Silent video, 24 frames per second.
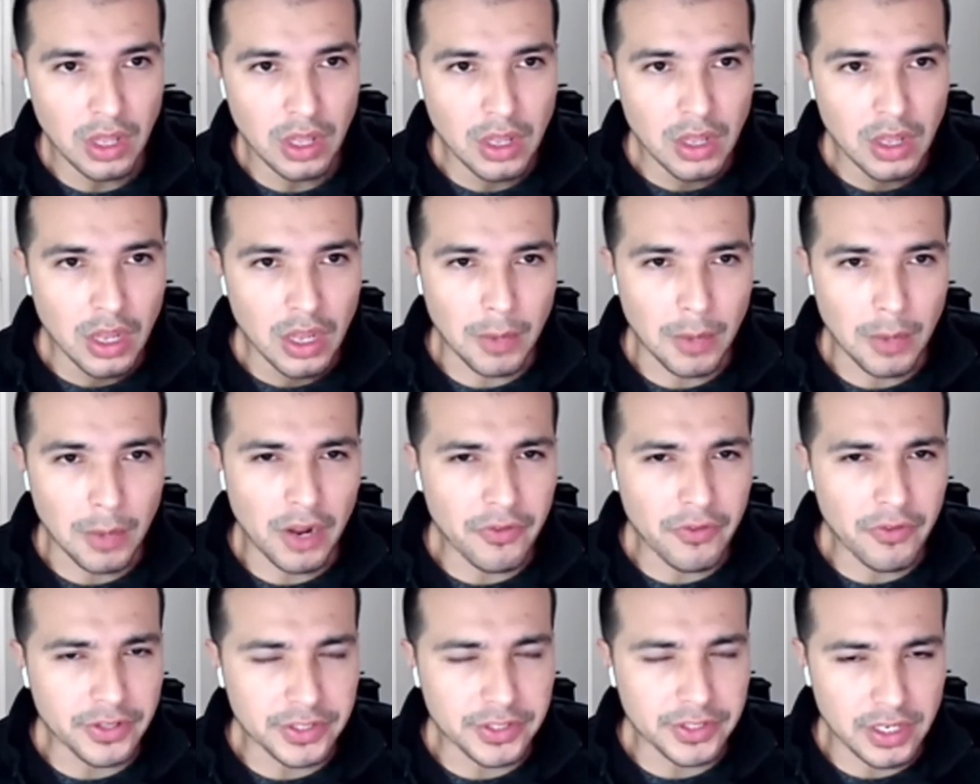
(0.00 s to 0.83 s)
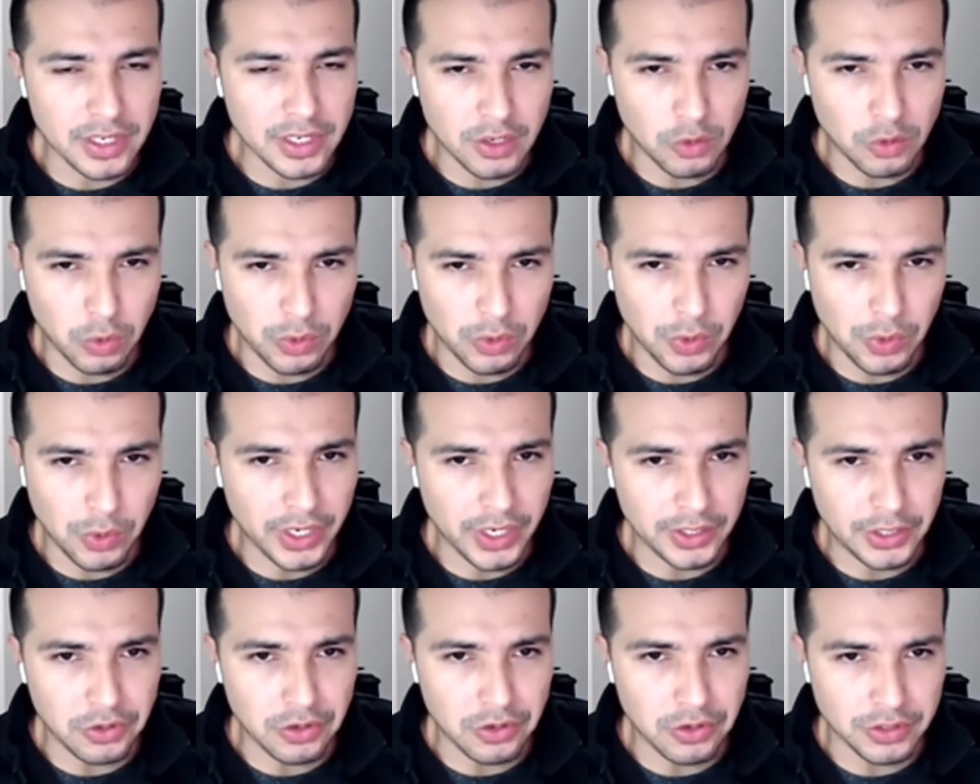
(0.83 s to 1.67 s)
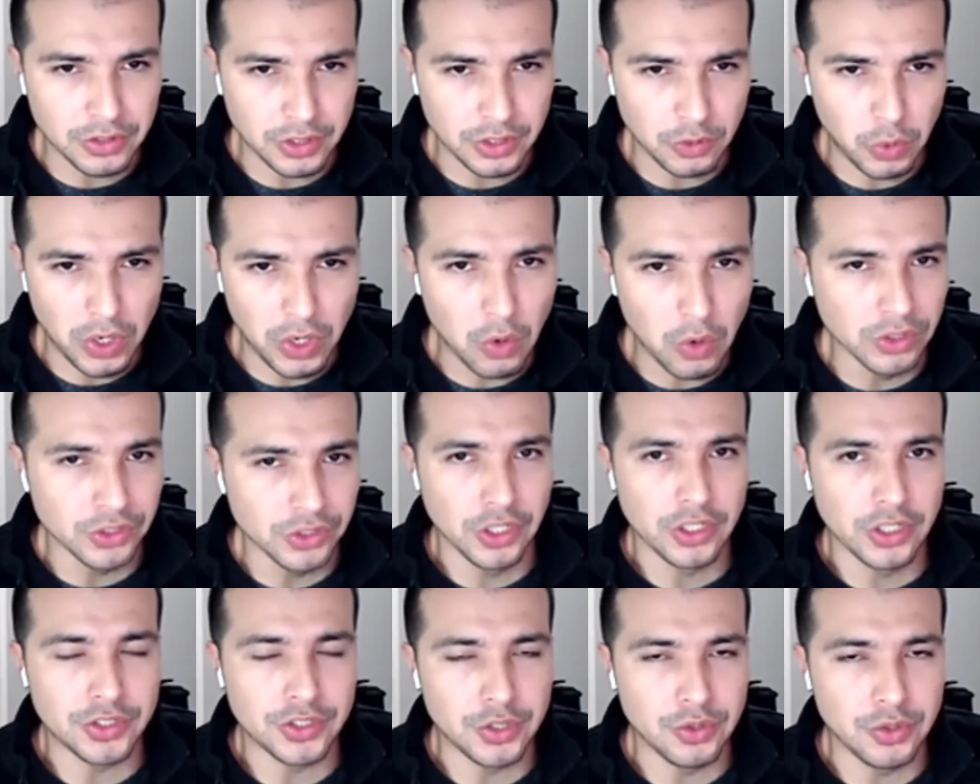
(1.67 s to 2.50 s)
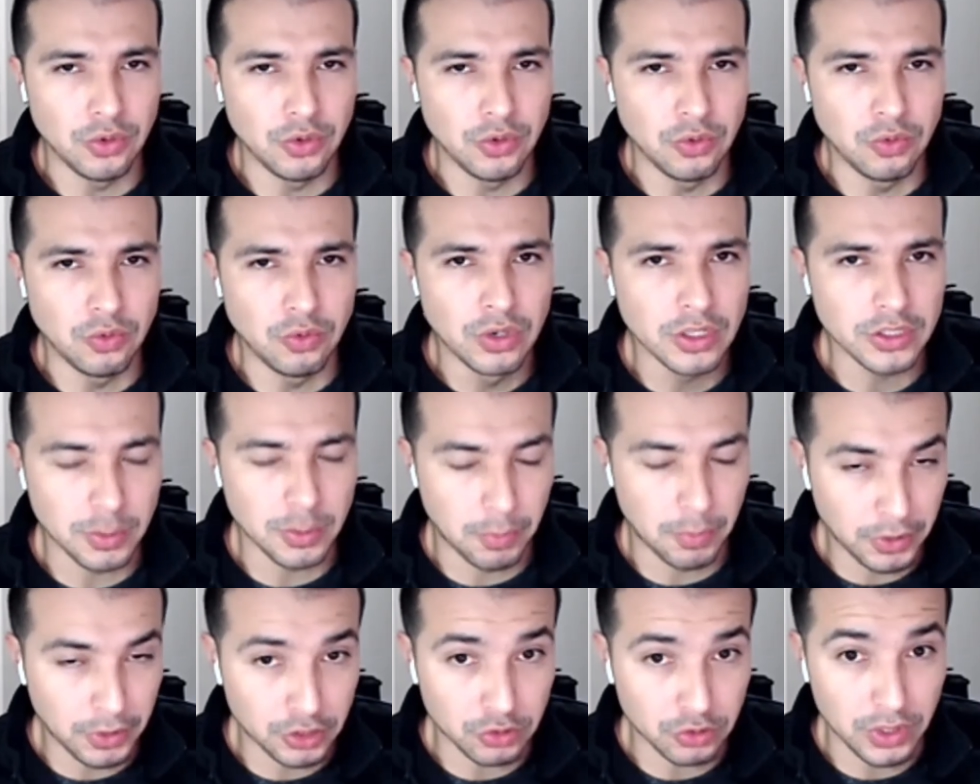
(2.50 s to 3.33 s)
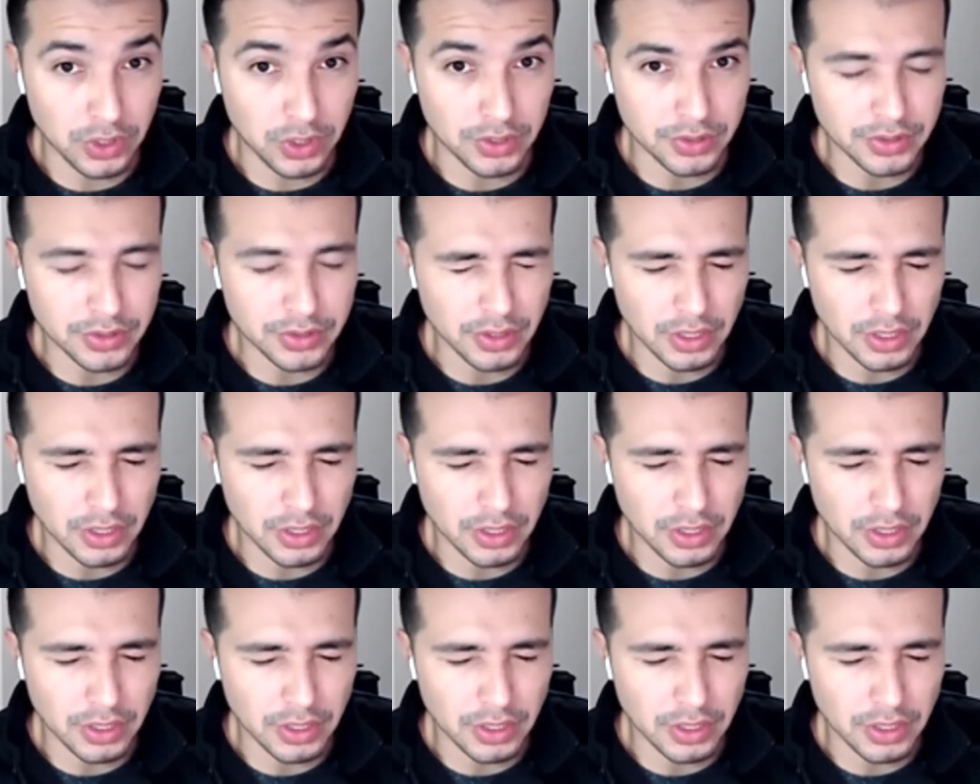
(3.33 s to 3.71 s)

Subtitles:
I mean, obviously, when we look at deals, we always look to push the rents.